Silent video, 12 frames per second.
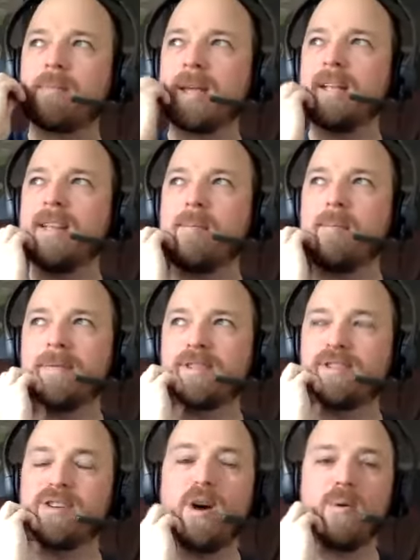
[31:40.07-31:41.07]
big lump of
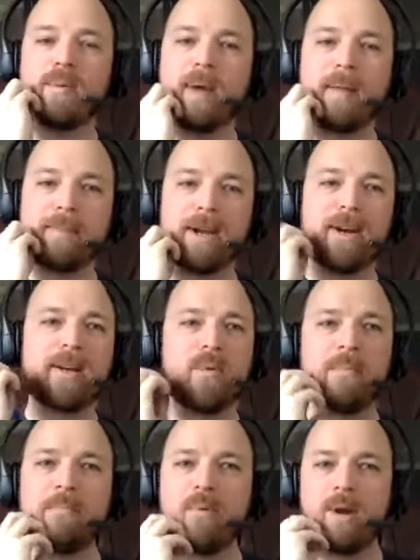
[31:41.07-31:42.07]
snow in my beard at
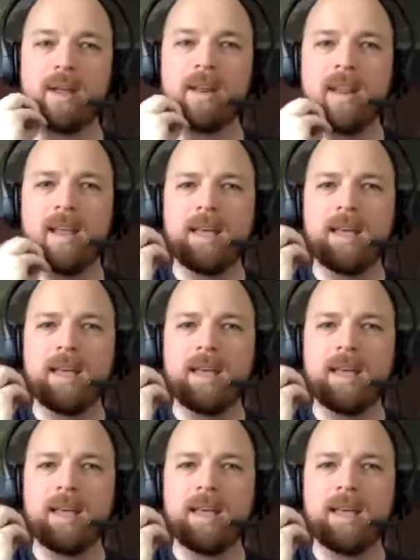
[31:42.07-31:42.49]
one point.